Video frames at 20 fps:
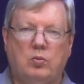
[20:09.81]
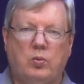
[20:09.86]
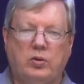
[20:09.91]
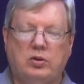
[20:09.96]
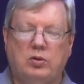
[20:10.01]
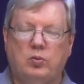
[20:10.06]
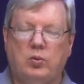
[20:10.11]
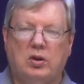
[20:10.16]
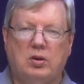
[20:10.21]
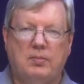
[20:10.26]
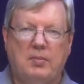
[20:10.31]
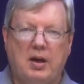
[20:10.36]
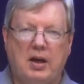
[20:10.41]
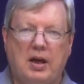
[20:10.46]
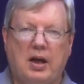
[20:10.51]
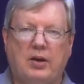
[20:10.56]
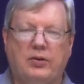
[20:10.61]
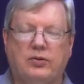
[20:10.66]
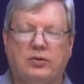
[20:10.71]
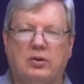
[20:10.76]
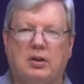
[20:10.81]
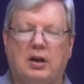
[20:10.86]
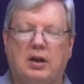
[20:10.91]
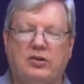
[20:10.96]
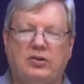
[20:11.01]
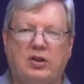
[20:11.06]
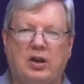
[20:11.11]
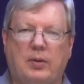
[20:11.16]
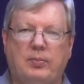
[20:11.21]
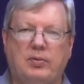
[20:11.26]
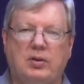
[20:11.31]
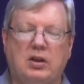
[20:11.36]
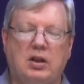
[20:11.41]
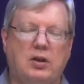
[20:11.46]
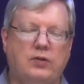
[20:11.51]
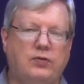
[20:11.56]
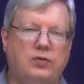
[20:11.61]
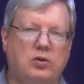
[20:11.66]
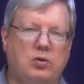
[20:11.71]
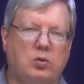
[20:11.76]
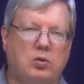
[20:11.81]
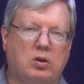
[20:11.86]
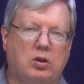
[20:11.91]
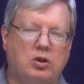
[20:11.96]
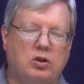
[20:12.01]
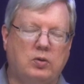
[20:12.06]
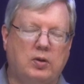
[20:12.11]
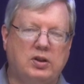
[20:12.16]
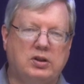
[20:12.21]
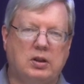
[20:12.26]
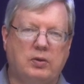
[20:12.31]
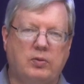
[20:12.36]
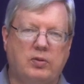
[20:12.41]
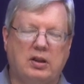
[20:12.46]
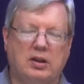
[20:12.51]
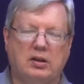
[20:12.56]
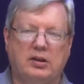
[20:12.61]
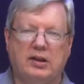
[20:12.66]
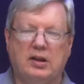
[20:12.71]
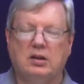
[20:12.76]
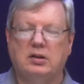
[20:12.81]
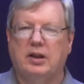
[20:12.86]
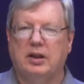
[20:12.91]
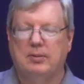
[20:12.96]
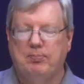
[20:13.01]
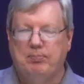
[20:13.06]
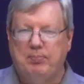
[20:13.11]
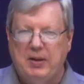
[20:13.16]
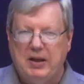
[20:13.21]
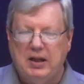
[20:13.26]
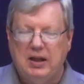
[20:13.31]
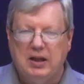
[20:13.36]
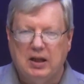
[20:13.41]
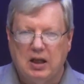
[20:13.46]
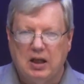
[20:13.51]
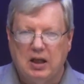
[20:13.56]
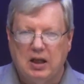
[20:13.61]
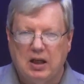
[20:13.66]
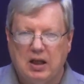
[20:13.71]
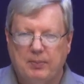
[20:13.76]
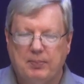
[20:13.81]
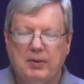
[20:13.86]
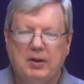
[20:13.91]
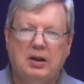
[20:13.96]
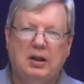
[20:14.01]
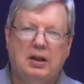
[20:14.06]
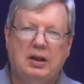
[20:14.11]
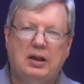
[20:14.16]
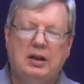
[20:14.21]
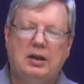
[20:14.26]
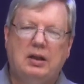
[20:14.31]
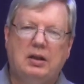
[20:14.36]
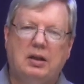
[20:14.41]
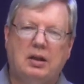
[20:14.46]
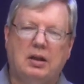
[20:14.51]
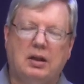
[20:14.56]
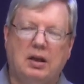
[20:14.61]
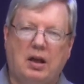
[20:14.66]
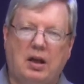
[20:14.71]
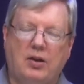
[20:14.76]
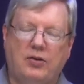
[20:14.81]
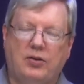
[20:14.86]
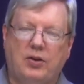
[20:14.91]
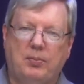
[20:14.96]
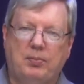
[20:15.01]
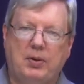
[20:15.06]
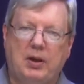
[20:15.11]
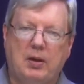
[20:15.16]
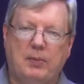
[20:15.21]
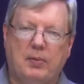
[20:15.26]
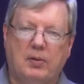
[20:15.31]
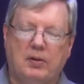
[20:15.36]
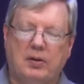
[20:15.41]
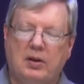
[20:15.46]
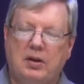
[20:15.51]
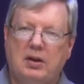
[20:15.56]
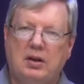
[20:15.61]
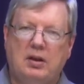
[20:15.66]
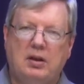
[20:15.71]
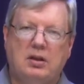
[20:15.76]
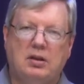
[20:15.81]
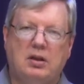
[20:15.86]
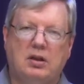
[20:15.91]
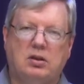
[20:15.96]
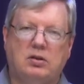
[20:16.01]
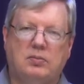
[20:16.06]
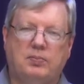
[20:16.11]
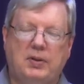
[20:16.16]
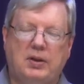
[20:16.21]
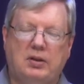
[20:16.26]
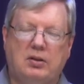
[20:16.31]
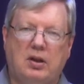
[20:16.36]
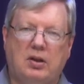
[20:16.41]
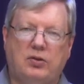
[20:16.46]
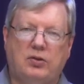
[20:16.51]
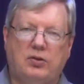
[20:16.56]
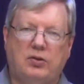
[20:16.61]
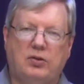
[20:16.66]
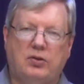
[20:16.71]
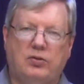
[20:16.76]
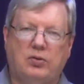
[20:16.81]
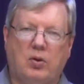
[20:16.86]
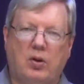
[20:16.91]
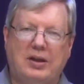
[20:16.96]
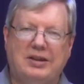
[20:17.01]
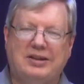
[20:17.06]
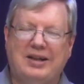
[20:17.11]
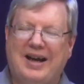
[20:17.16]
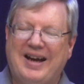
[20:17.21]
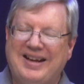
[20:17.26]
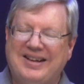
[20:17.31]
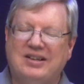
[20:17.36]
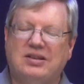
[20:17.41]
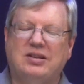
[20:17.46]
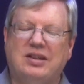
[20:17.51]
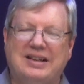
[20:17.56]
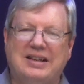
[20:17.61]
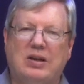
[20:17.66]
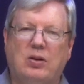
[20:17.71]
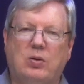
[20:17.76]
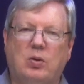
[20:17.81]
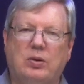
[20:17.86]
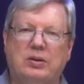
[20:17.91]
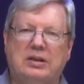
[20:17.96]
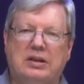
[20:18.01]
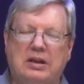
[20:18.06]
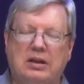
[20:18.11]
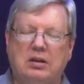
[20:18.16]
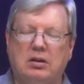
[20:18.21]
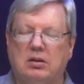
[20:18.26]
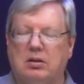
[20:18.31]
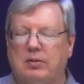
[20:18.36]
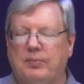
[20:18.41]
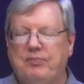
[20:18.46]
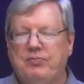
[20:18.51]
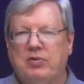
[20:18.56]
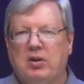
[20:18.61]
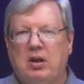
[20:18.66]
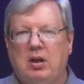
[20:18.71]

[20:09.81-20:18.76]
to wear a mask except if you are doing something illegal like beating up innocent people? This entire ordeal